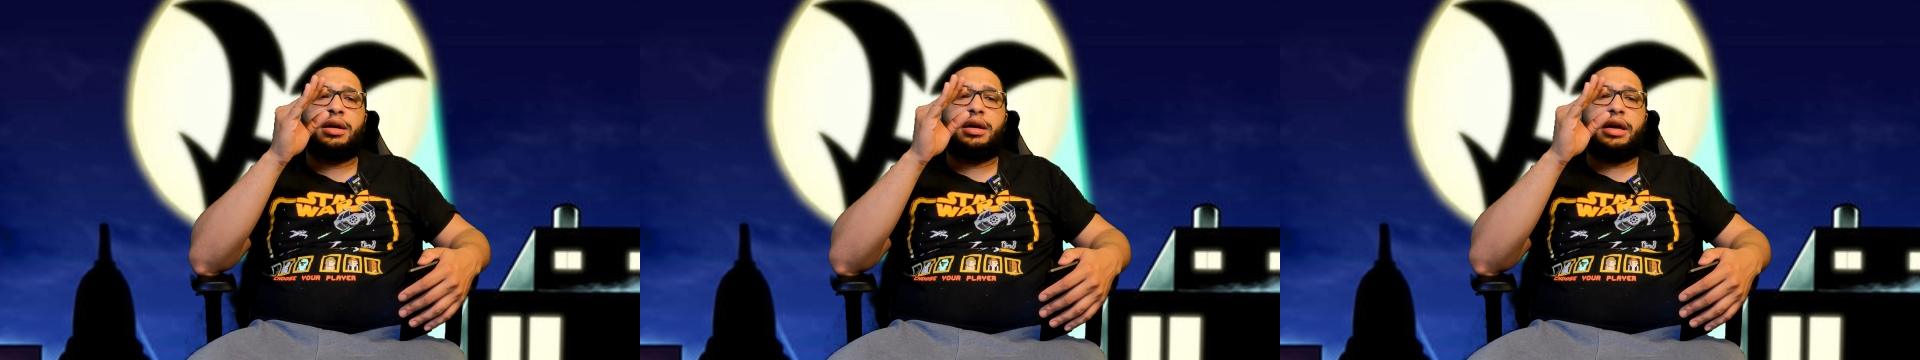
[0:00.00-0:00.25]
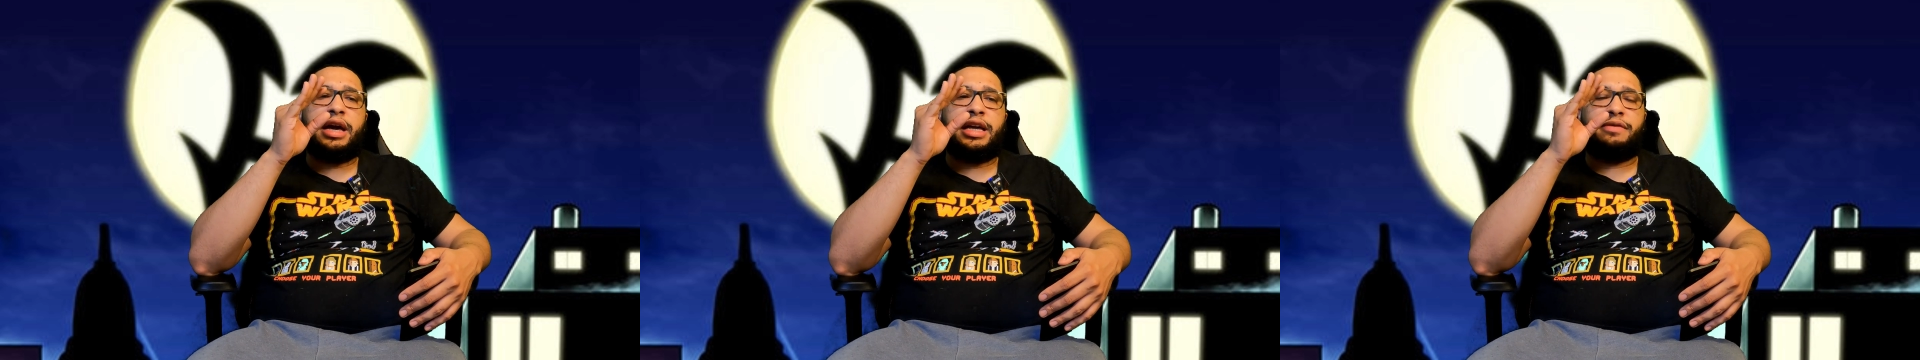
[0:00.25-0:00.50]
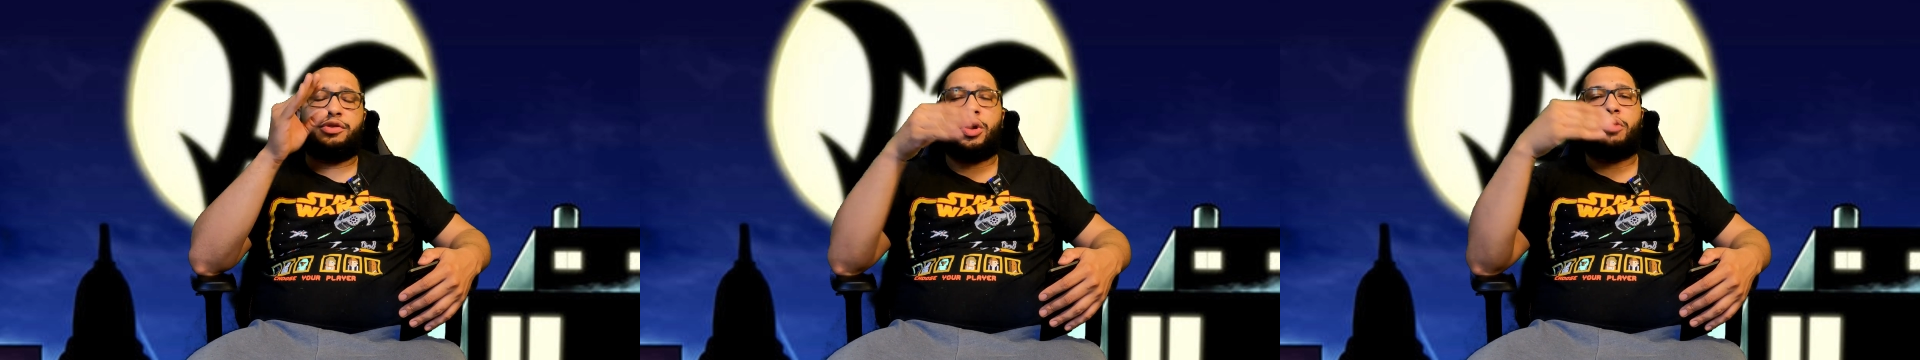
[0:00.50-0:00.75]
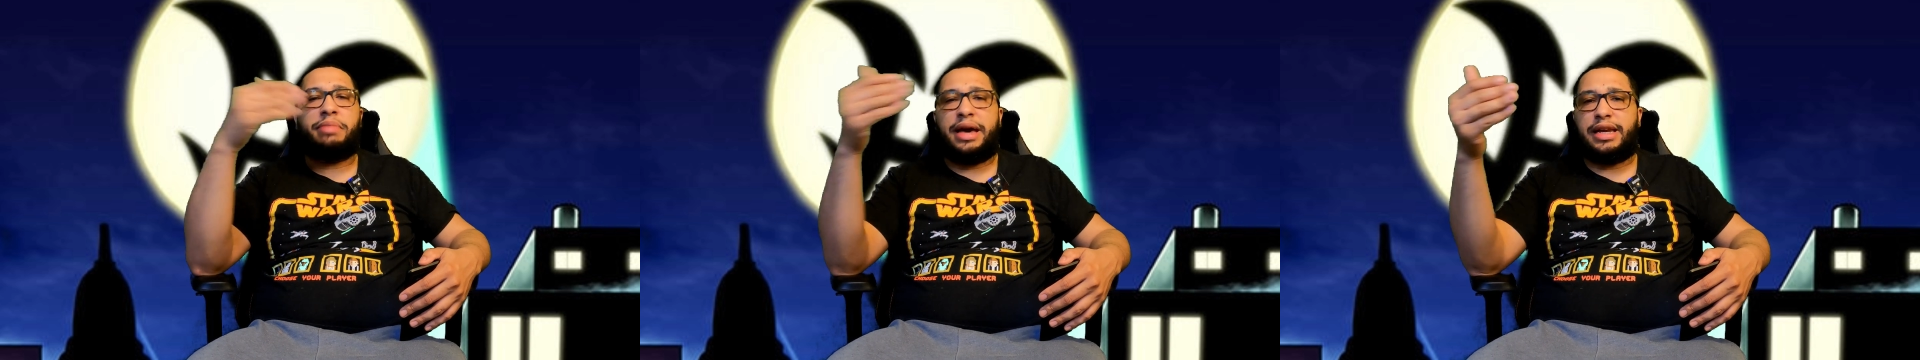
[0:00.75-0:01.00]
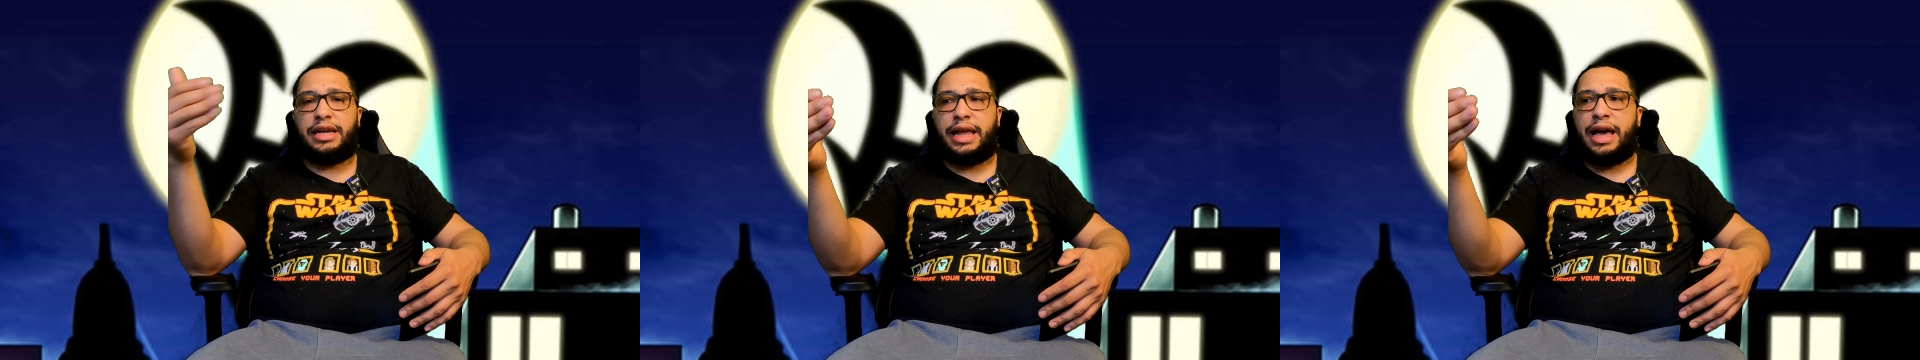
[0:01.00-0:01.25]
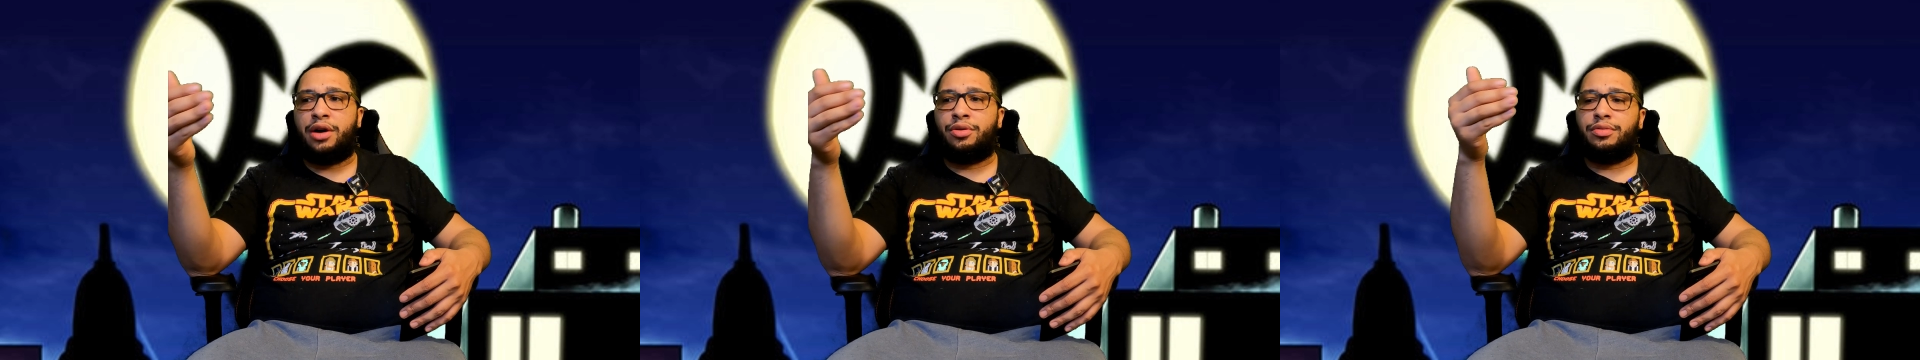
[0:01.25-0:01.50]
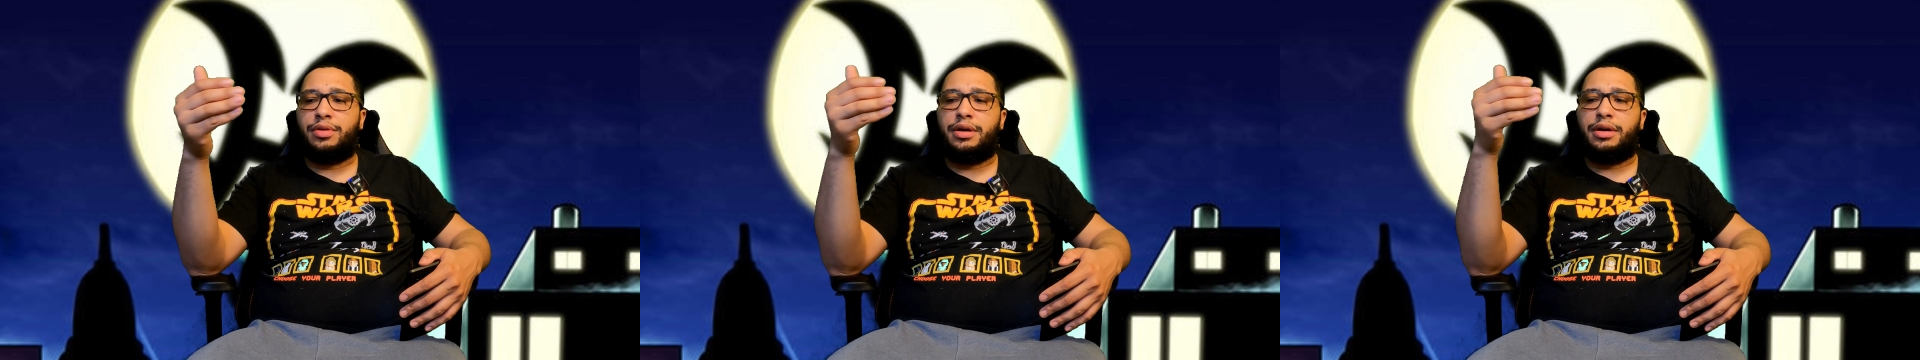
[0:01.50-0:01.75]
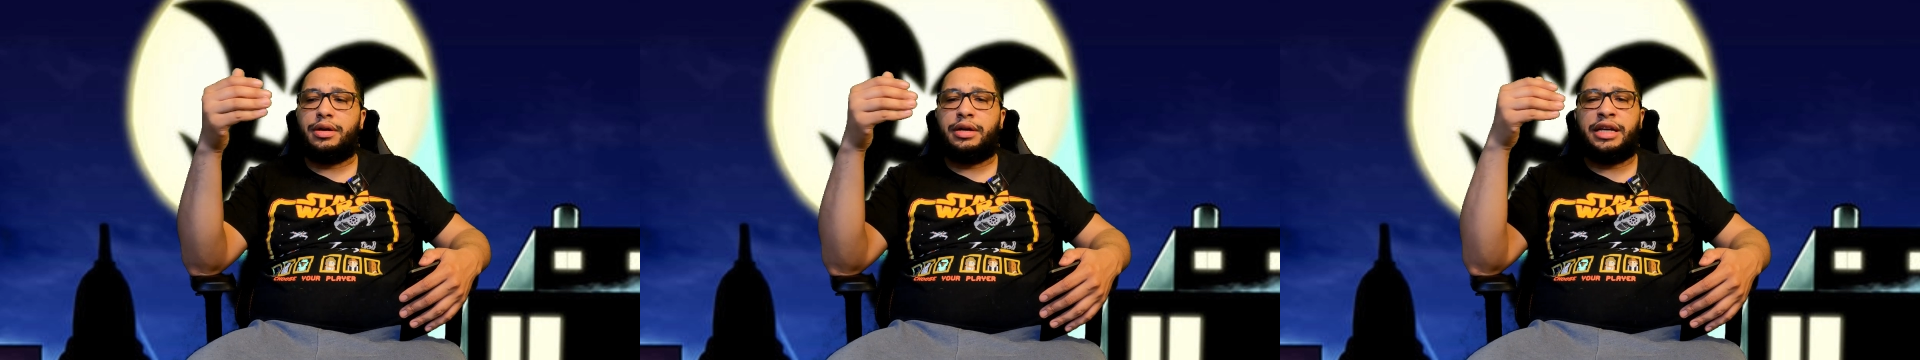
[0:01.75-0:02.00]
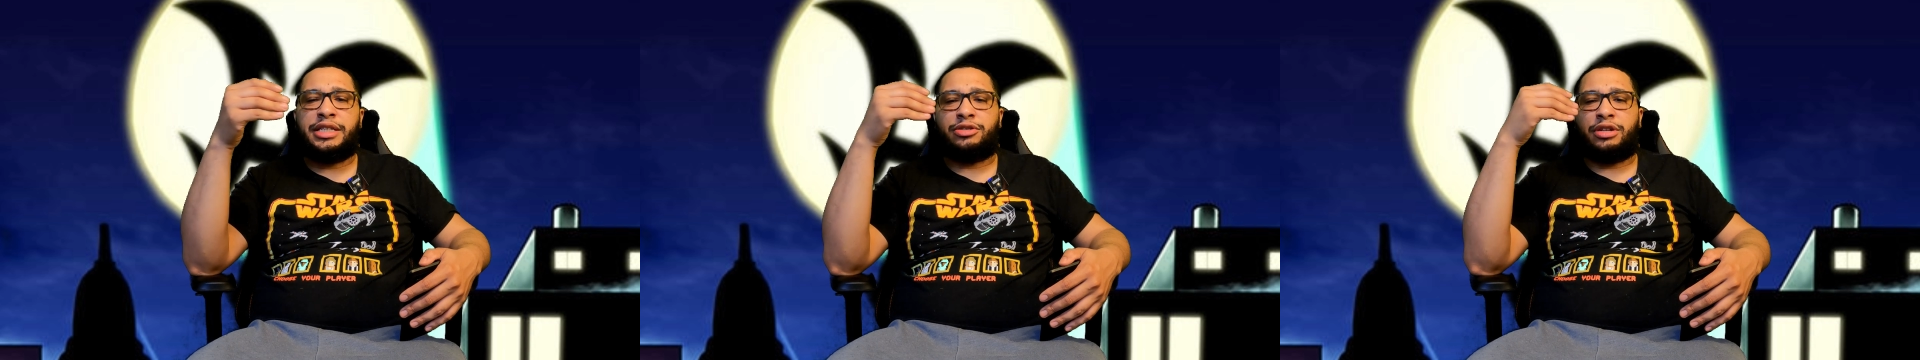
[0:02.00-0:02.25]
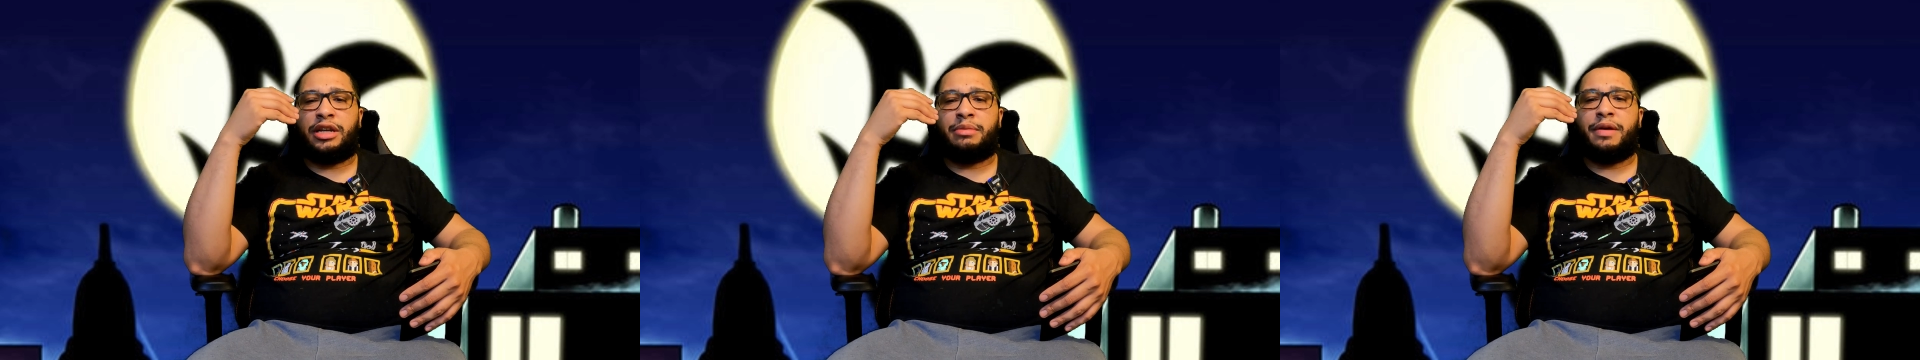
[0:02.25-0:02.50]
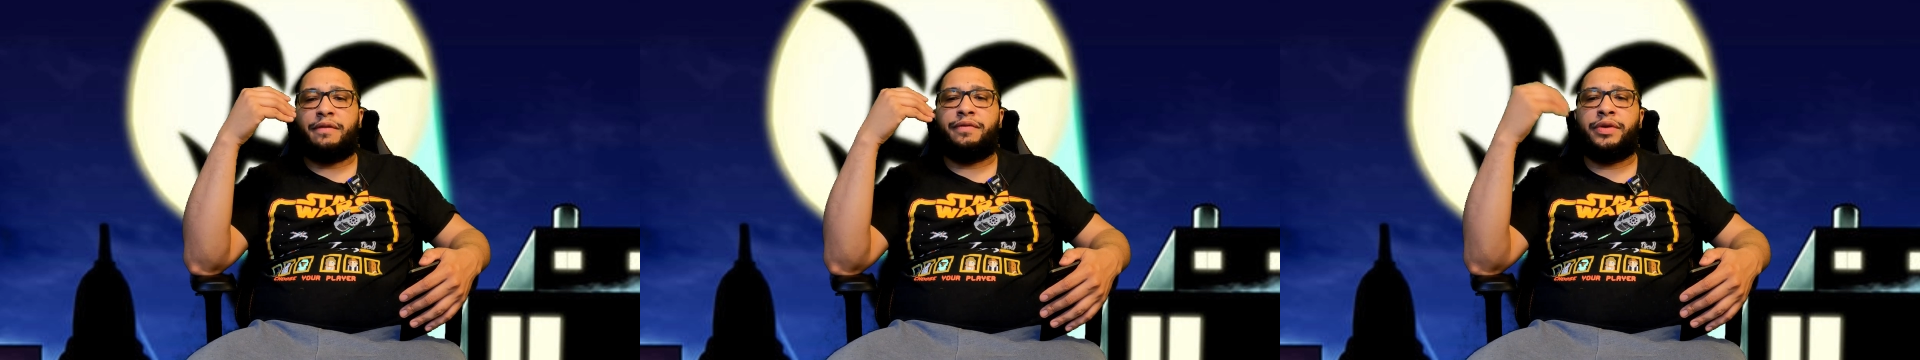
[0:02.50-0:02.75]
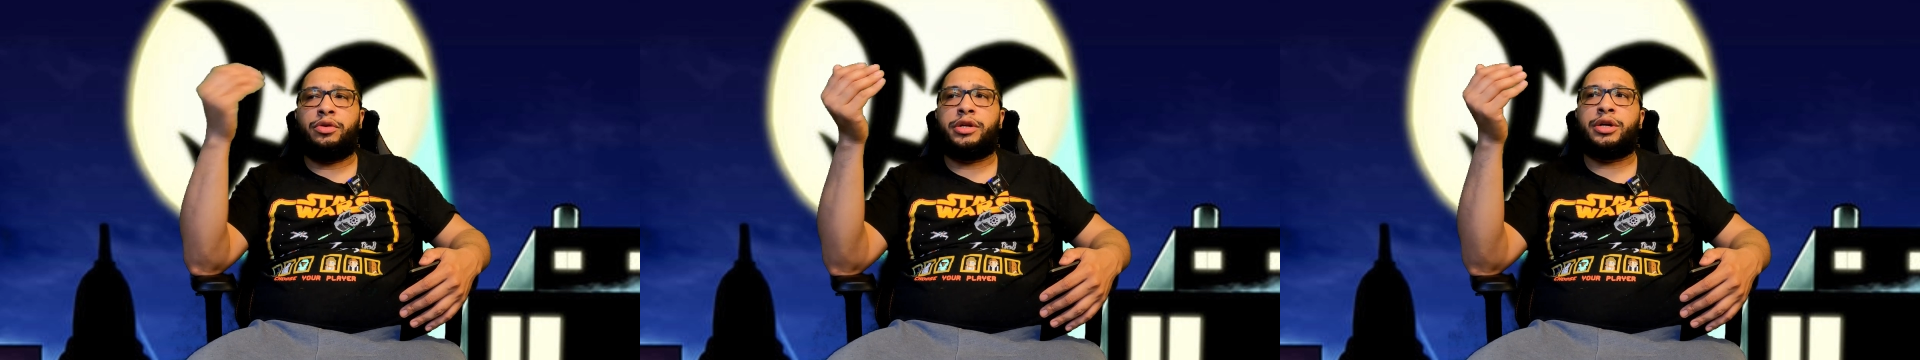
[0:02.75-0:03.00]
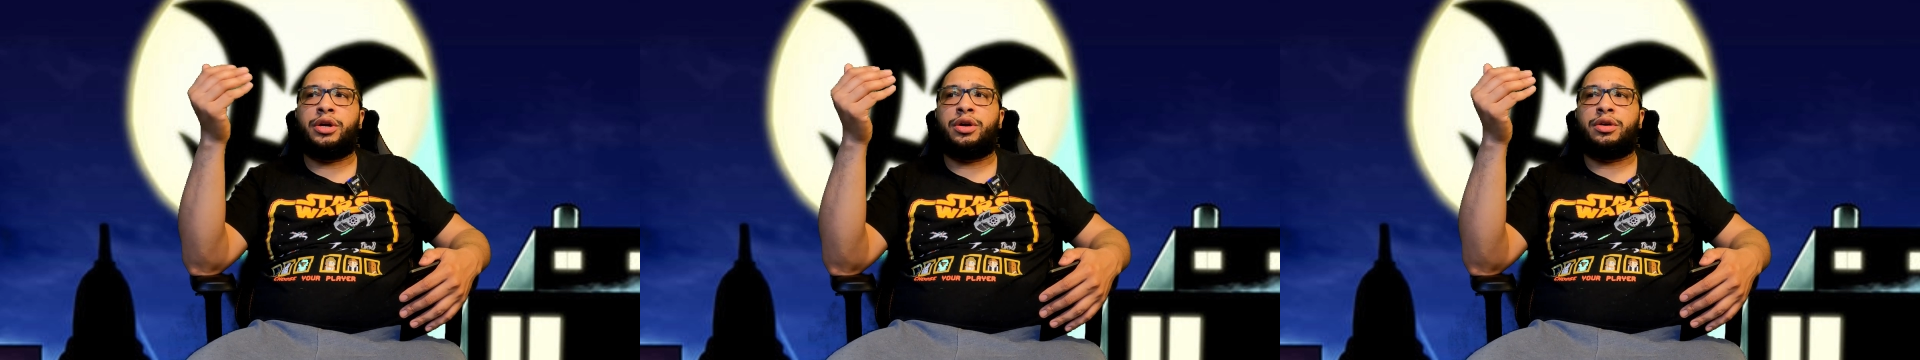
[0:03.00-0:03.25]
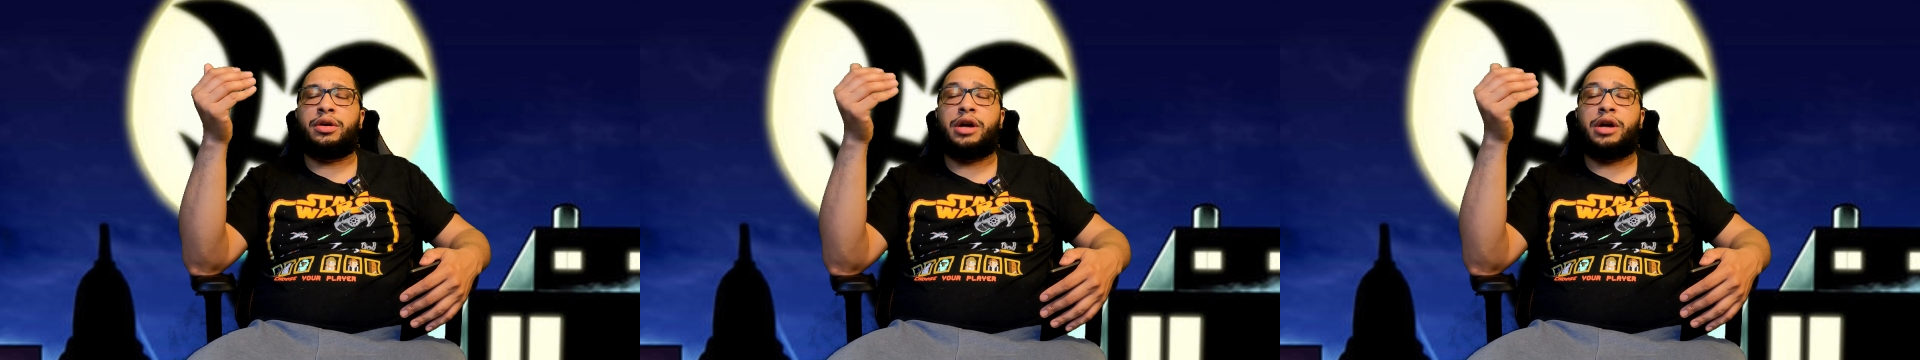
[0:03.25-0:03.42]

and if you don't ban it now, it's going to limit future